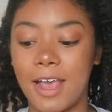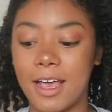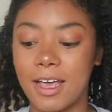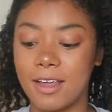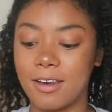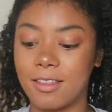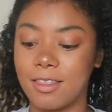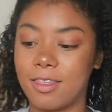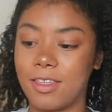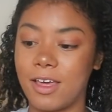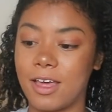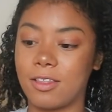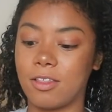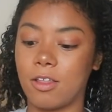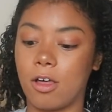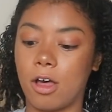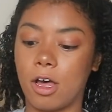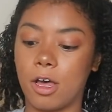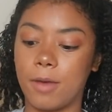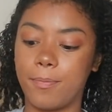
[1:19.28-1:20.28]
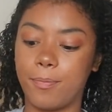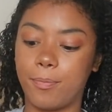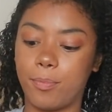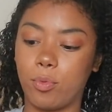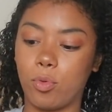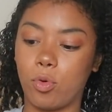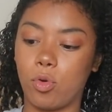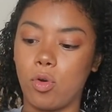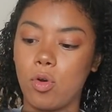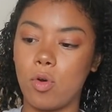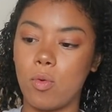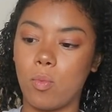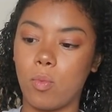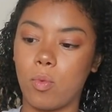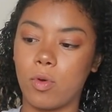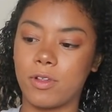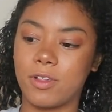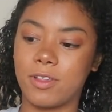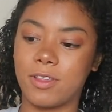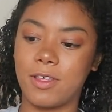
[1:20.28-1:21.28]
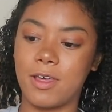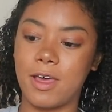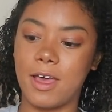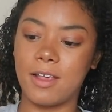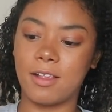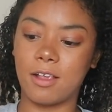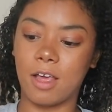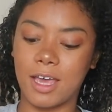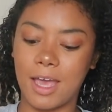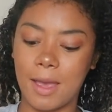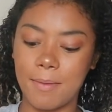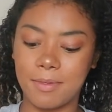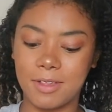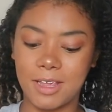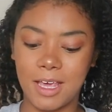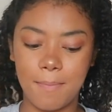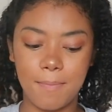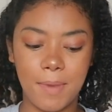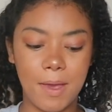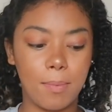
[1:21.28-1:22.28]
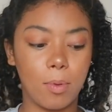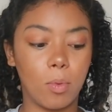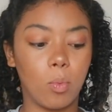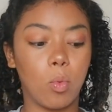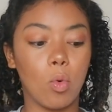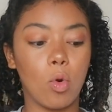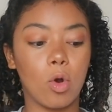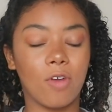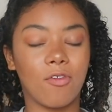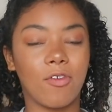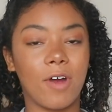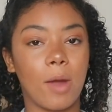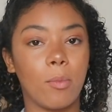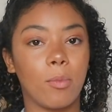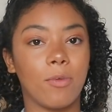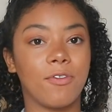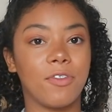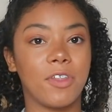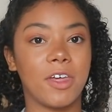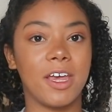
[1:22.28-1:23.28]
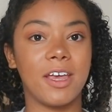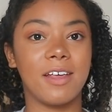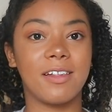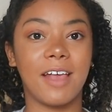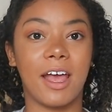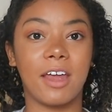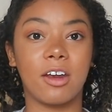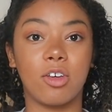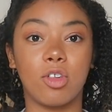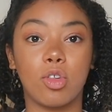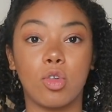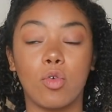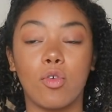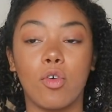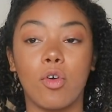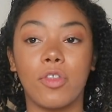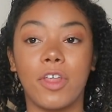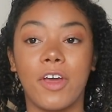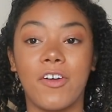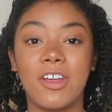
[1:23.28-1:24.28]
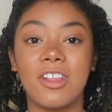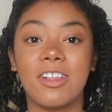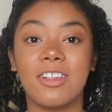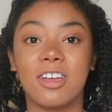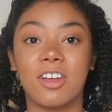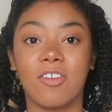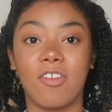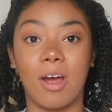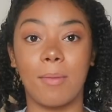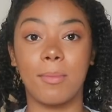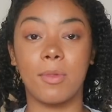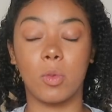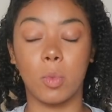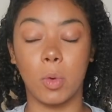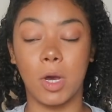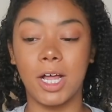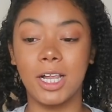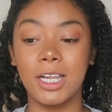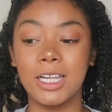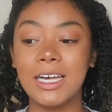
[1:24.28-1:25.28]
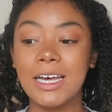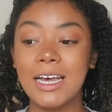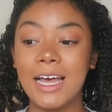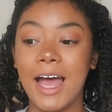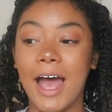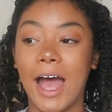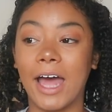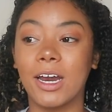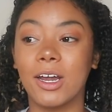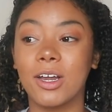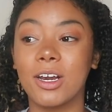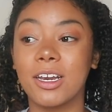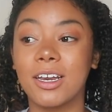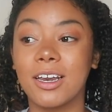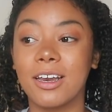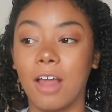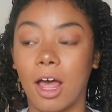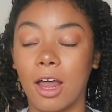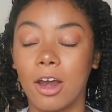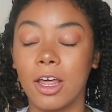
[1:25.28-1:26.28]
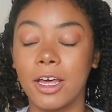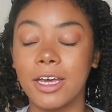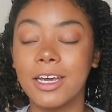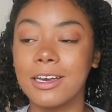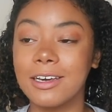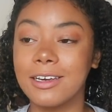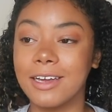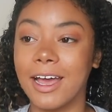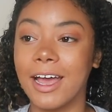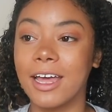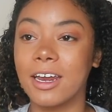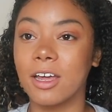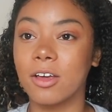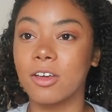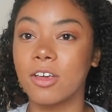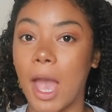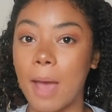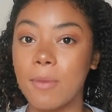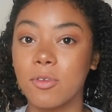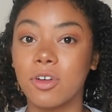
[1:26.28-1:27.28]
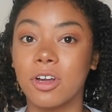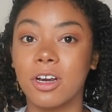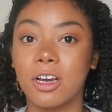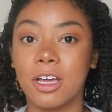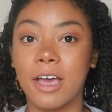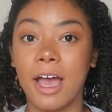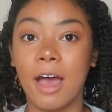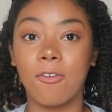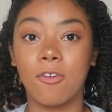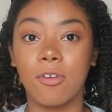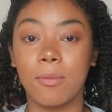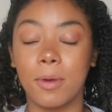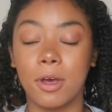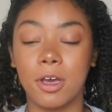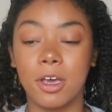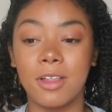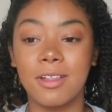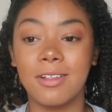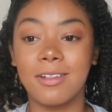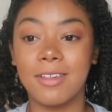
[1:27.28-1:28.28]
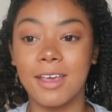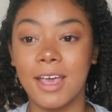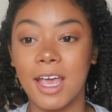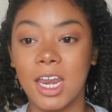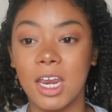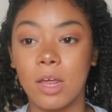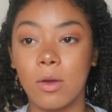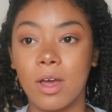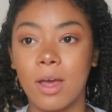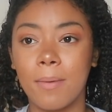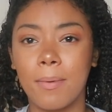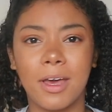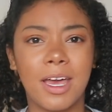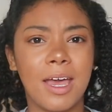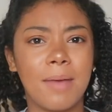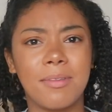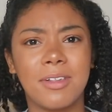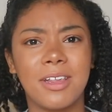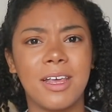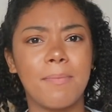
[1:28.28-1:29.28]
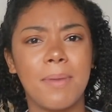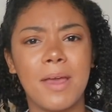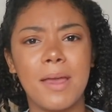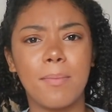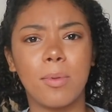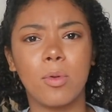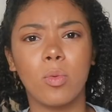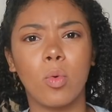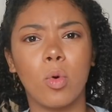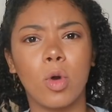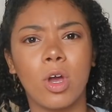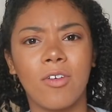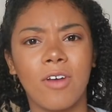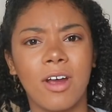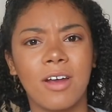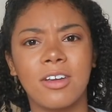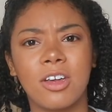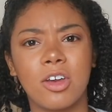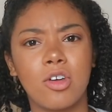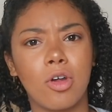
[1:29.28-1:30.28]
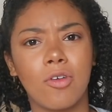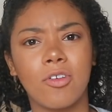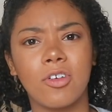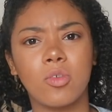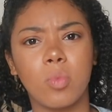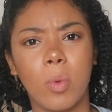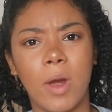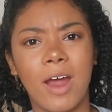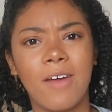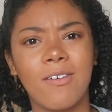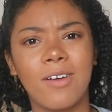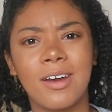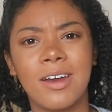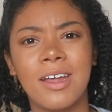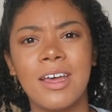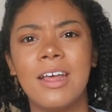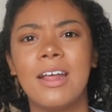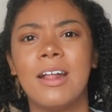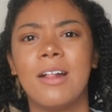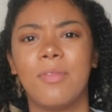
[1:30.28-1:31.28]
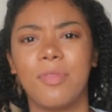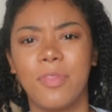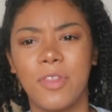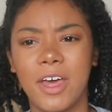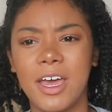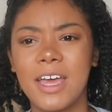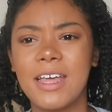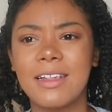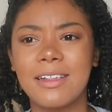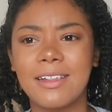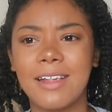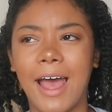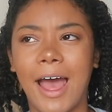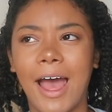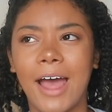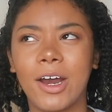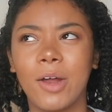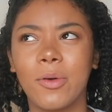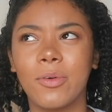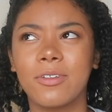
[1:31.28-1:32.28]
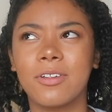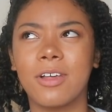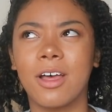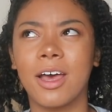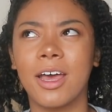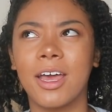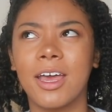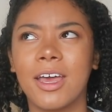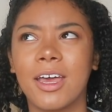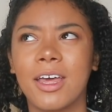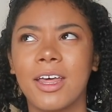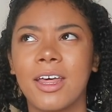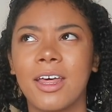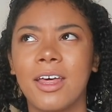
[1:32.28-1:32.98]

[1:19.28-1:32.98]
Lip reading: Second thing that I brought was this. I kept seeing people walk around with these, and I saw it on their Instagram as well, and I liked it, and I kept trying to look out for it, but I couldn't see it anywhere. But I kept seeing people walk around in Norwich wearing this, and I was like,